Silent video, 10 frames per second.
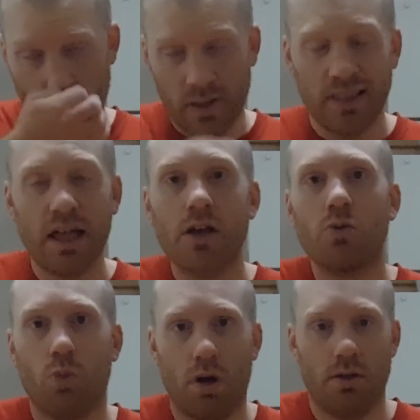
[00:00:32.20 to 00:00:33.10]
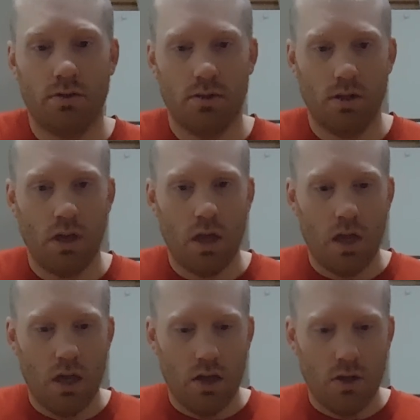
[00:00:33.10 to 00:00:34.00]
Likewise,
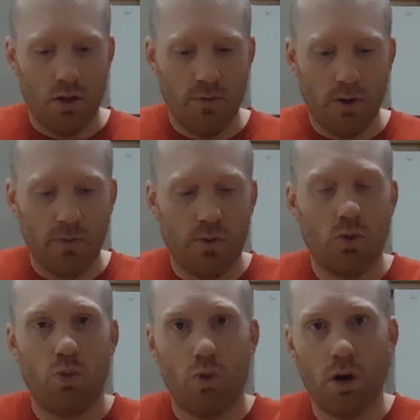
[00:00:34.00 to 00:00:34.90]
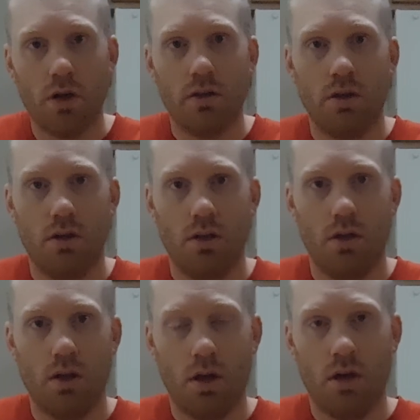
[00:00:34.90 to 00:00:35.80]
you vote for one
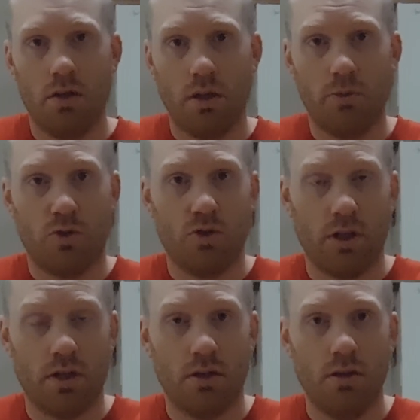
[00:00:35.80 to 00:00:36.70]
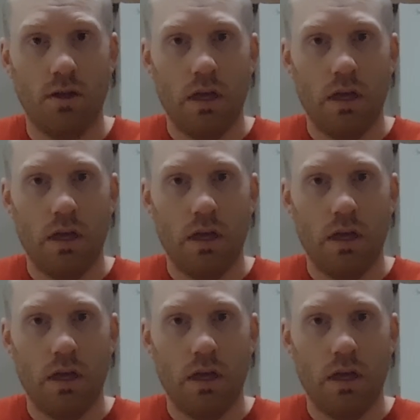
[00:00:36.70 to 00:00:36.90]
Democratic,